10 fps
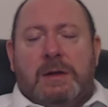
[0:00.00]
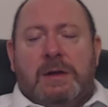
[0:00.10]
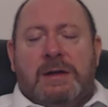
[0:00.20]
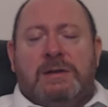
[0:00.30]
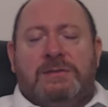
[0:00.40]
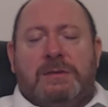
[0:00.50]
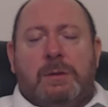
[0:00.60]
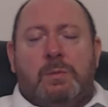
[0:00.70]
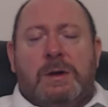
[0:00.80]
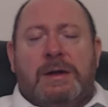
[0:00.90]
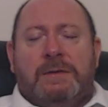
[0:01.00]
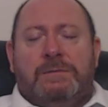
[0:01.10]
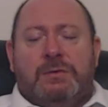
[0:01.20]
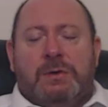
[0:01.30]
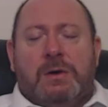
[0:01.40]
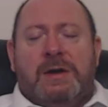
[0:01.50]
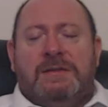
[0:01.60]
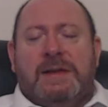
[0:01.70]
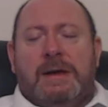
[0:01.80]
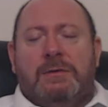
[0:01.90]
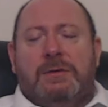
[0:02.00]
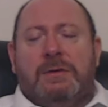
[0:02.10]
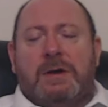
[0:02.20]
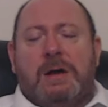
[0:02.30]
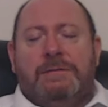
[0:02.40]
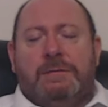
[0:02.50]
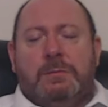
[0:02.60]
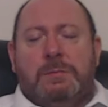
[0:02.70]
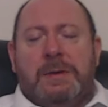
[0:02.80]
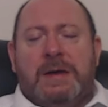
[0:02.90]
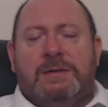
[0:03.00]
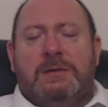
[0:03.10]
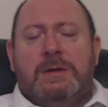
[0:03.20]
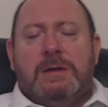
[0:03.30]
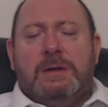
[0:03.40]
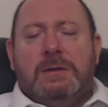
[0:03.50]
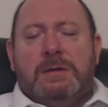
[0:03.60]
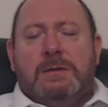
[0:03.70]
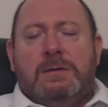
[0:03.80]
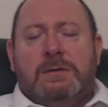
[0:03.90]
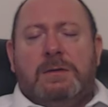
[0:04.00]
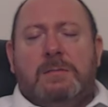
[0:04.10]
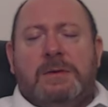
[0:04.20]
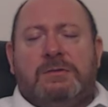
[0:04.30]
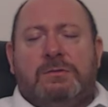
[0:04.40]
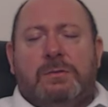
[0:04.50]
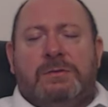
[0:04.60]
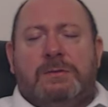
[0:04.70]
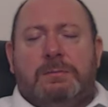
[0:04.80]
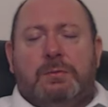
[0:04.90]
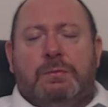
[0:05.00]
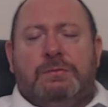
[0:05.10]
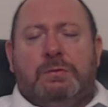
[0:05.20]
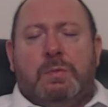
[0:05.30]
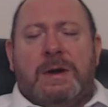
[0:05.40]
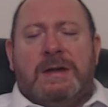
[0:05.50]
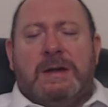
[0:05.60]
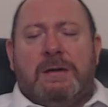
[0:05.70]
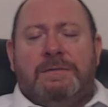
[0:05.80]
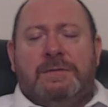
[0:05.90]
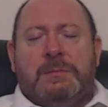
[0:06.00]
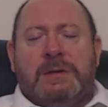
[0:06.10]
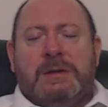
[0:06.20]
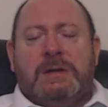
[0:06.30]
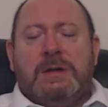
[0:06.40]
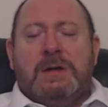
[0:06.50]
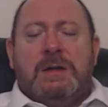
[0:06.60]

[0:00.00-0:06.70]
Uh, in the same way, if you're lying down on a comfortable bed, you know make sure it supports your weight comfortably